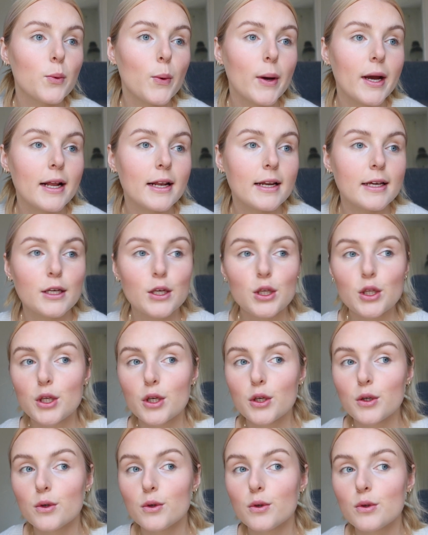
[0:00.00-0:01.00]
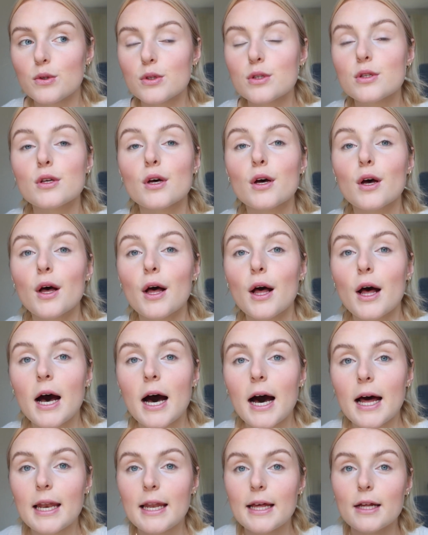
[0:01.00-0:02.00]
quickly use
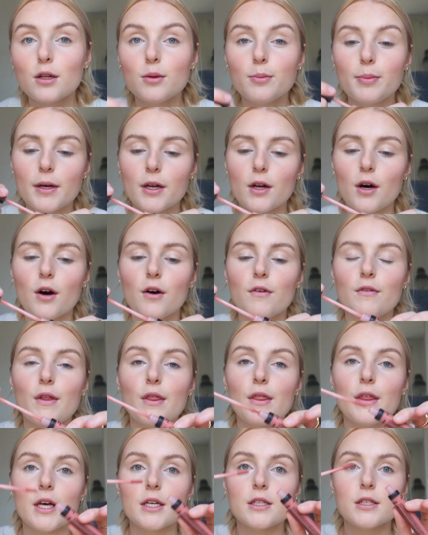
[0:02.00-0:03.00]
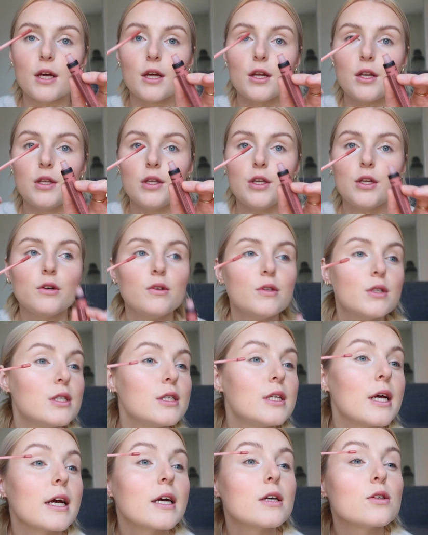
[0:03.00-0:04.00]
a little bit of this nude
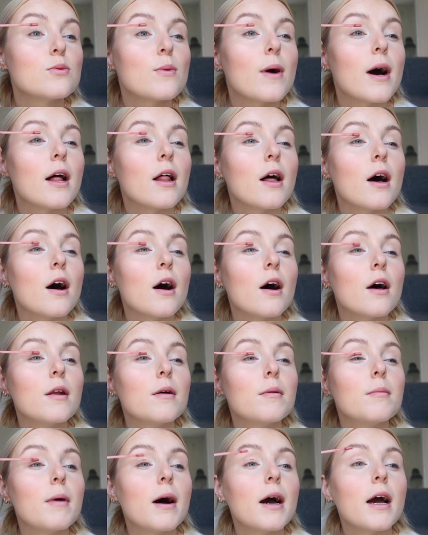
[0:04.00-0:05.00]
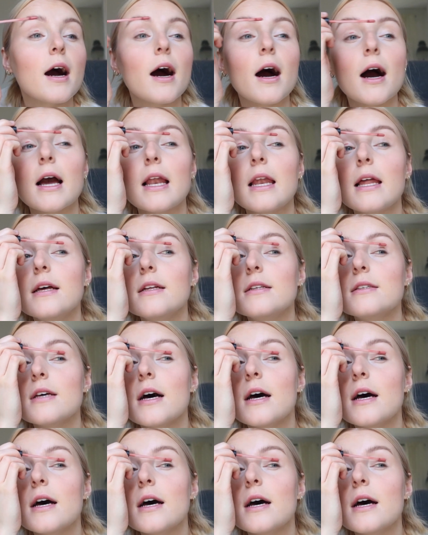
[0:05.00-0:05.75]
stick as well on my eyelids,